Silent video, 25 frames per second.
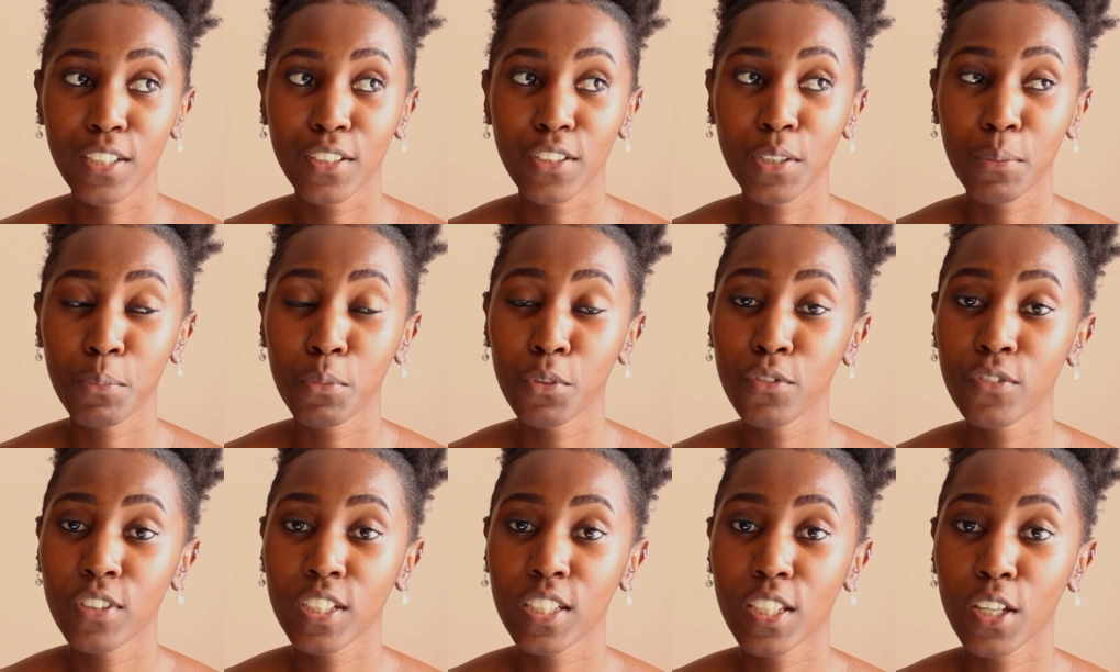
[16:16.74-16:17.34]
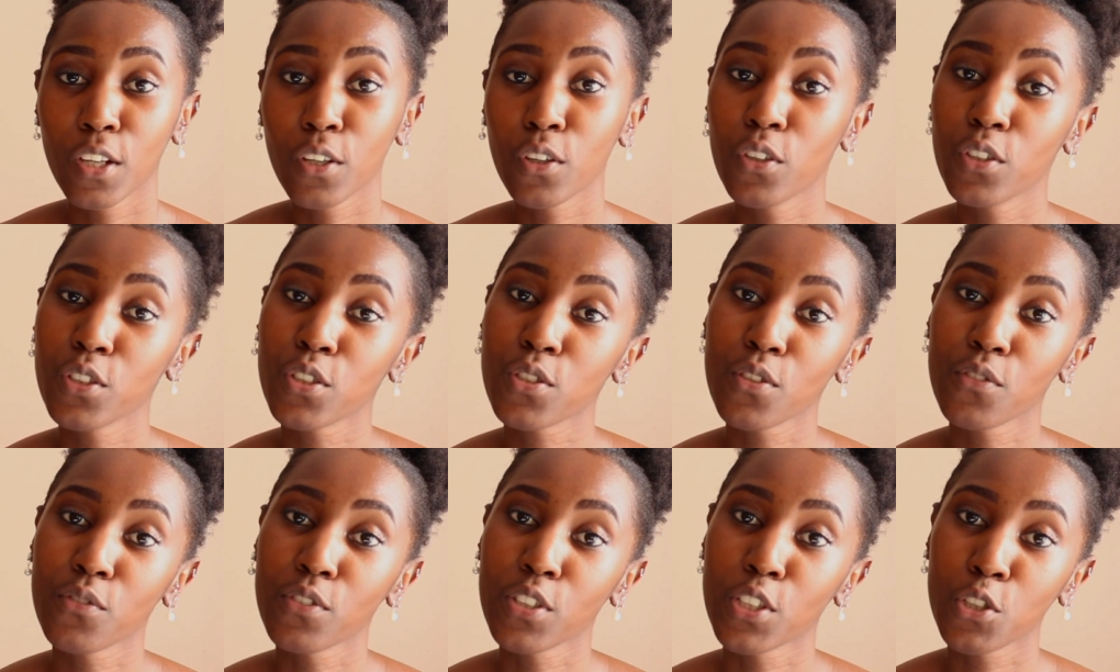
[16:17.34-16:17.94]
removing the
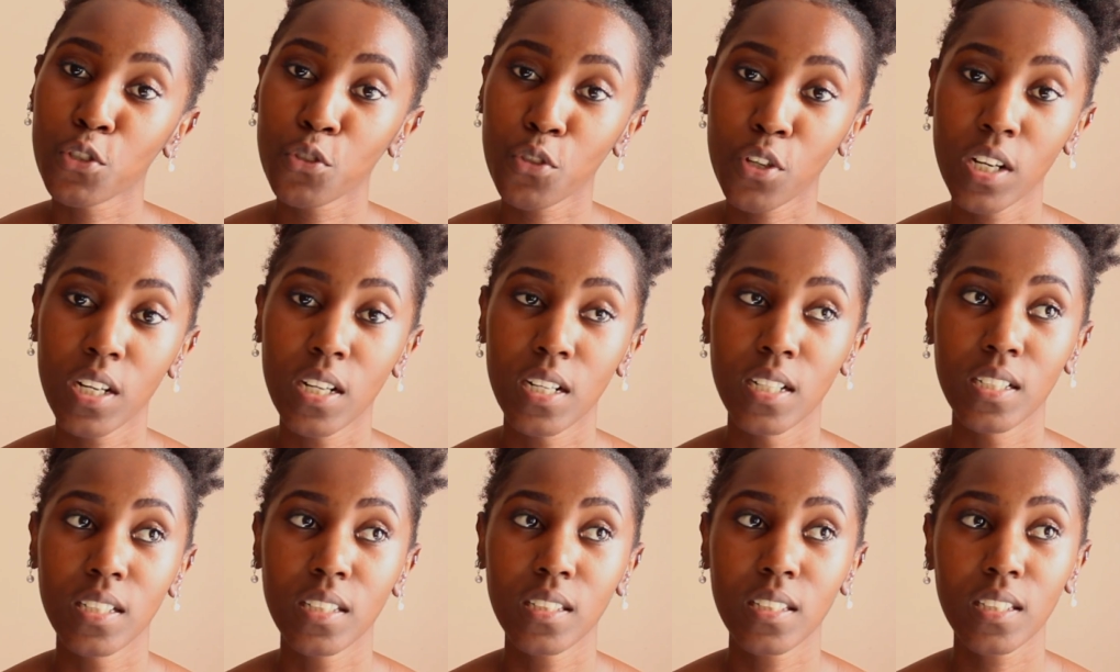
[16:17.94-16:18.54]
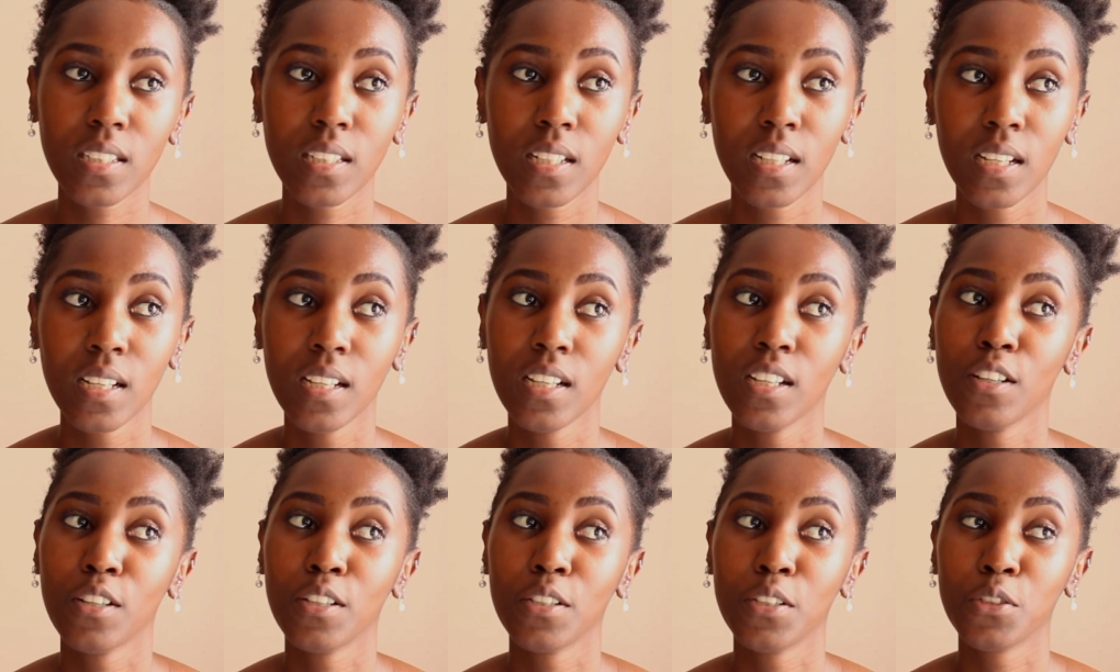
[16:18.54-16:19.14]
cost of insurance
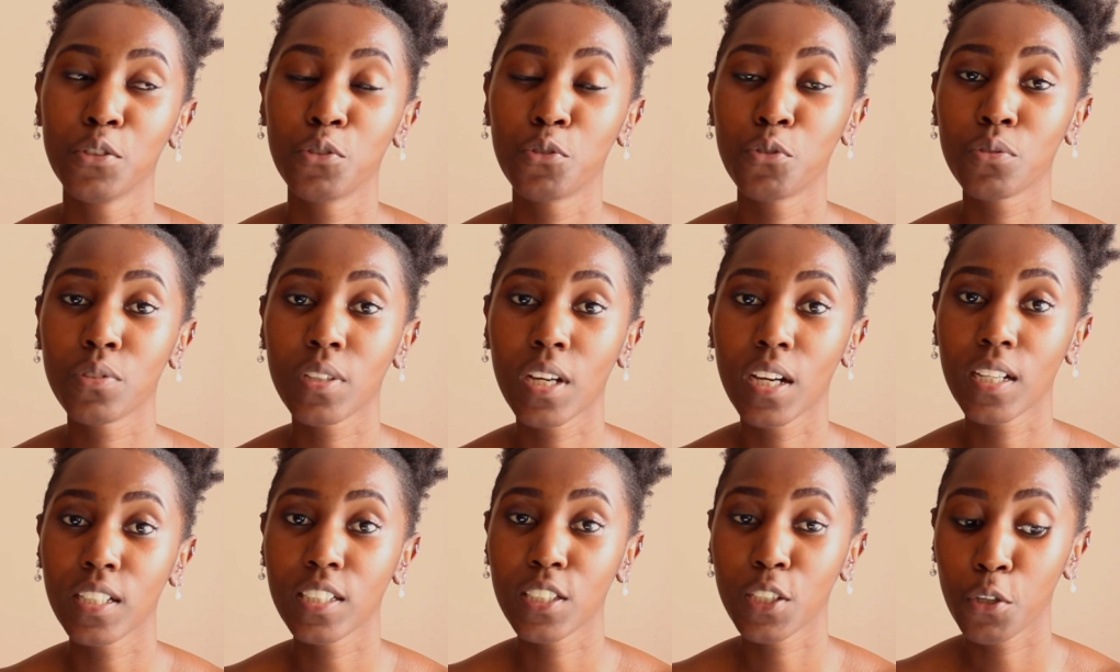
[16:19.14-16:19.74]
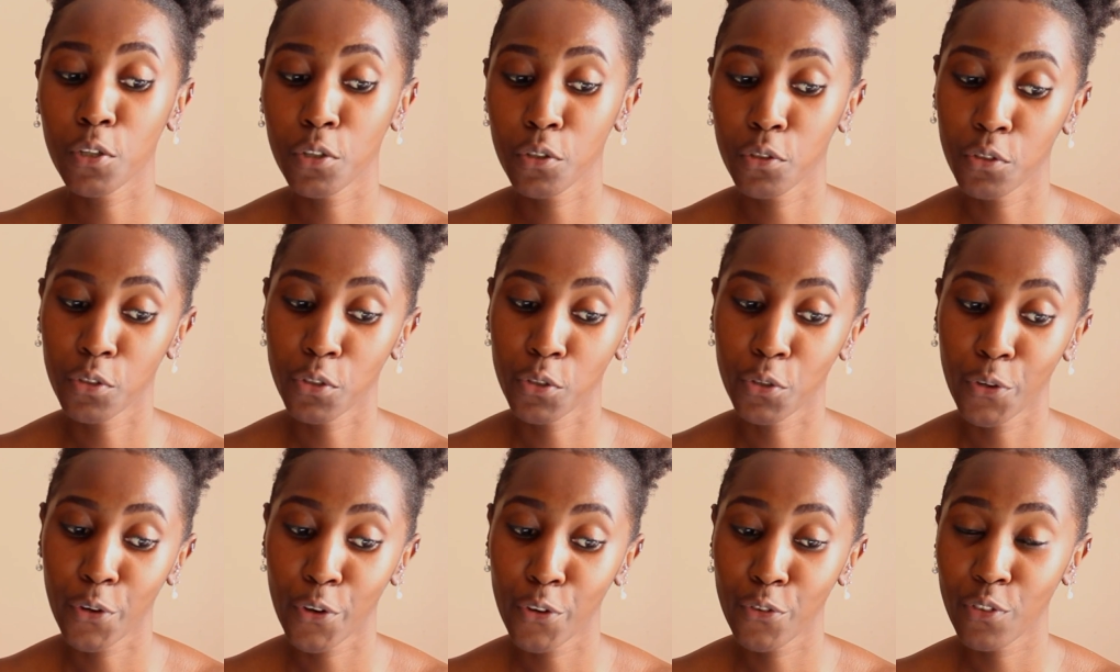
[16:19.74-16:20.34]
to cut down on
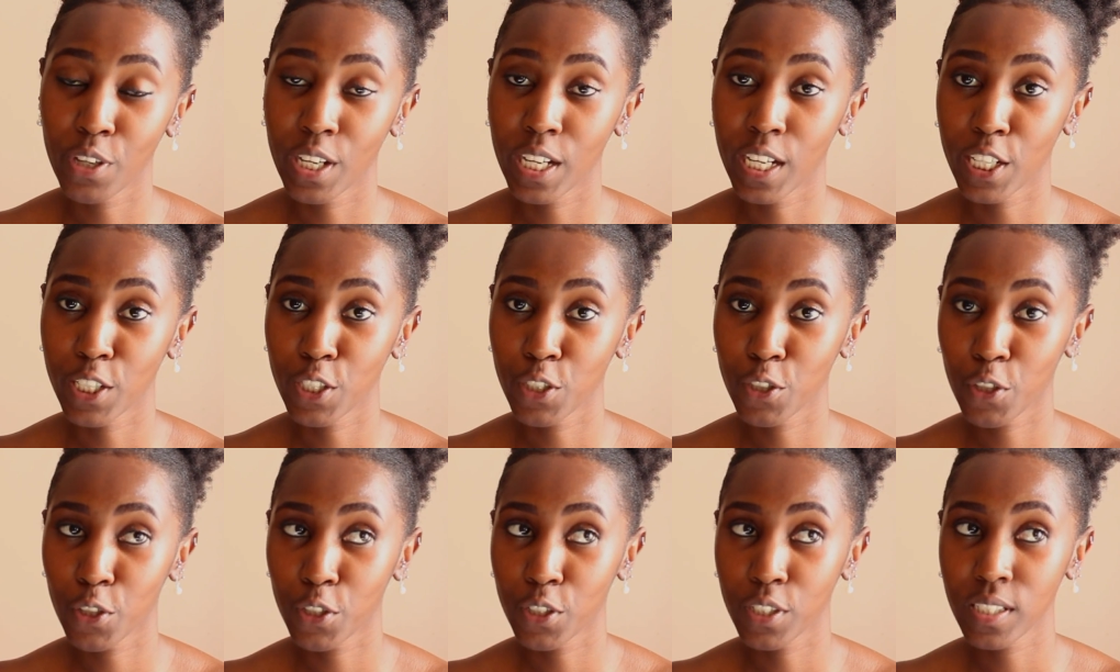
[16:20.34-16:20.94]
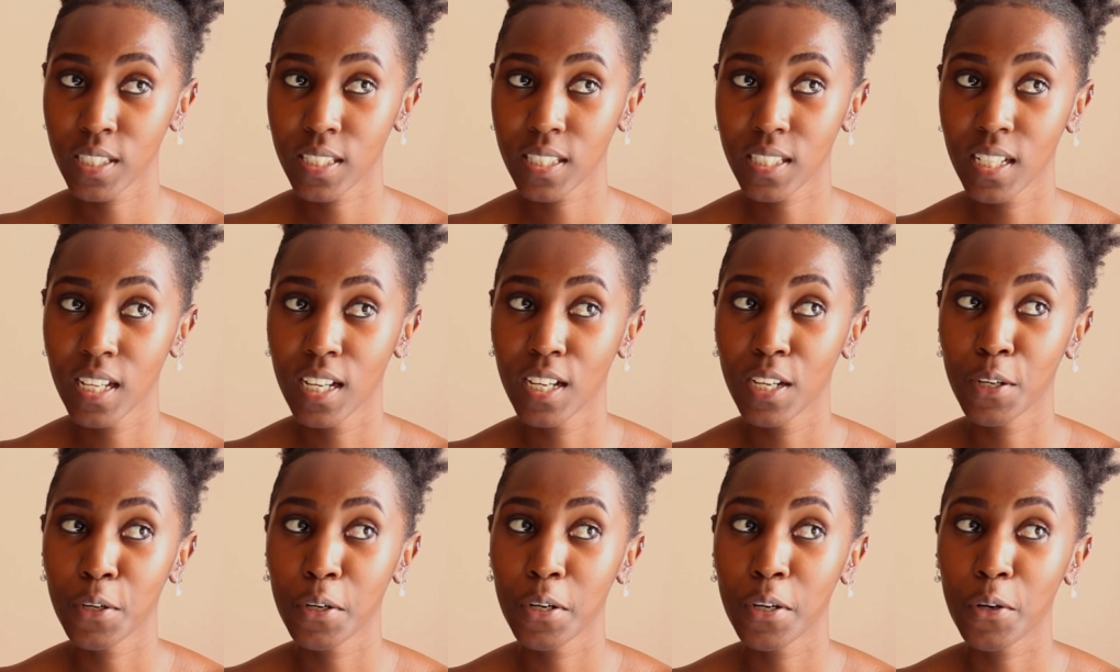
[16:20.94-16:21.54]
your overhead costs
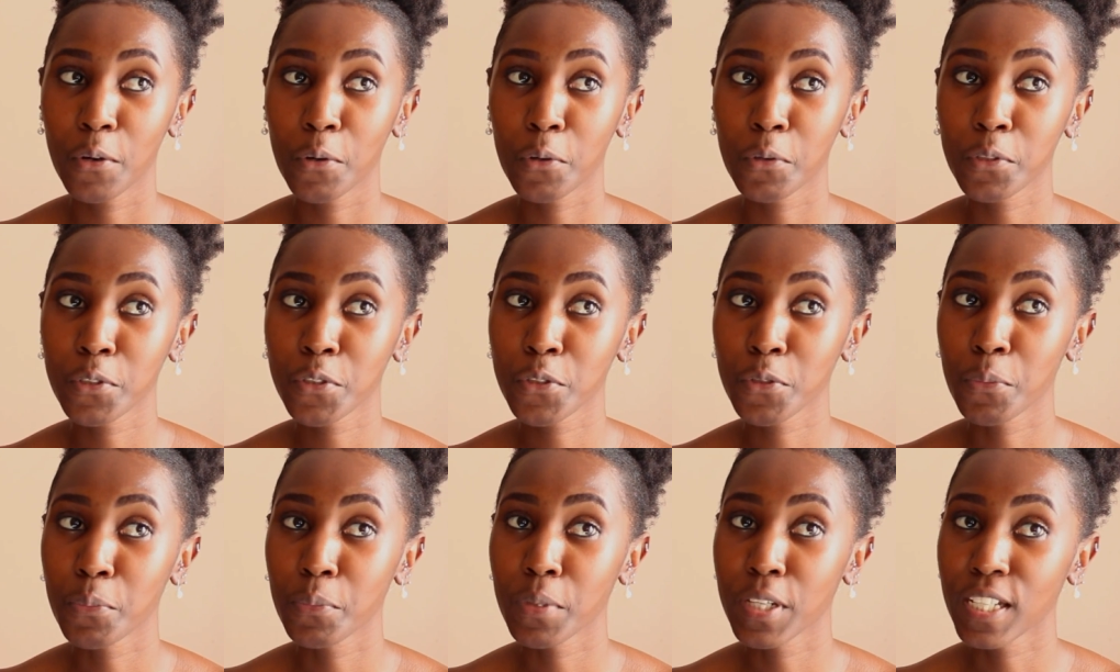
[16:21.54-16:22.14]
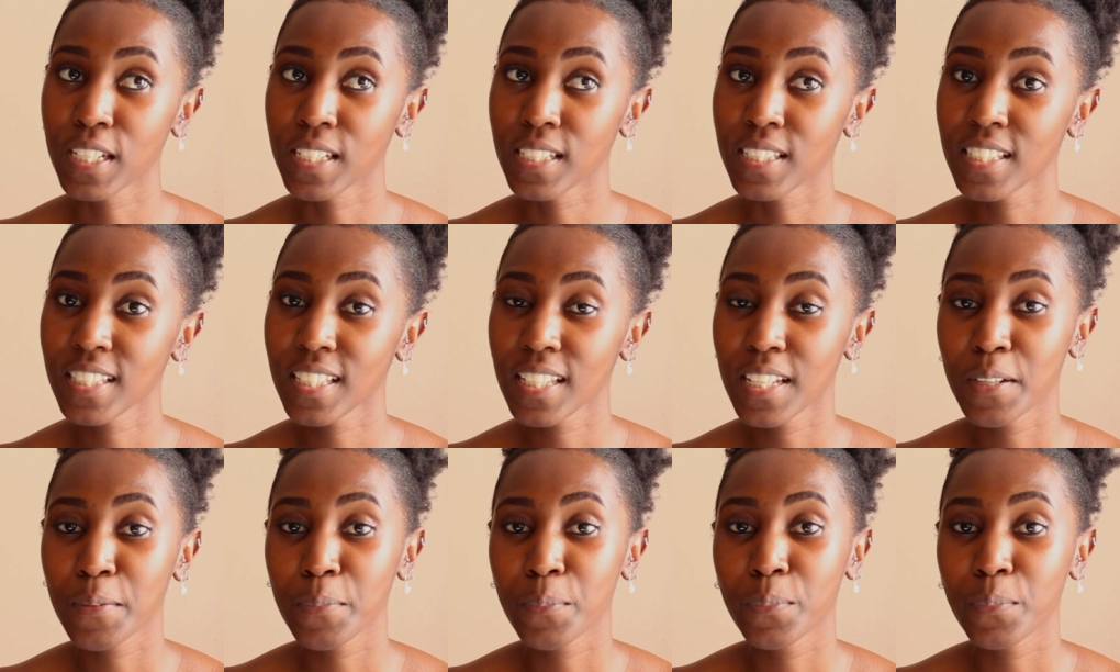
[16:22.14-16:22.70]
also means,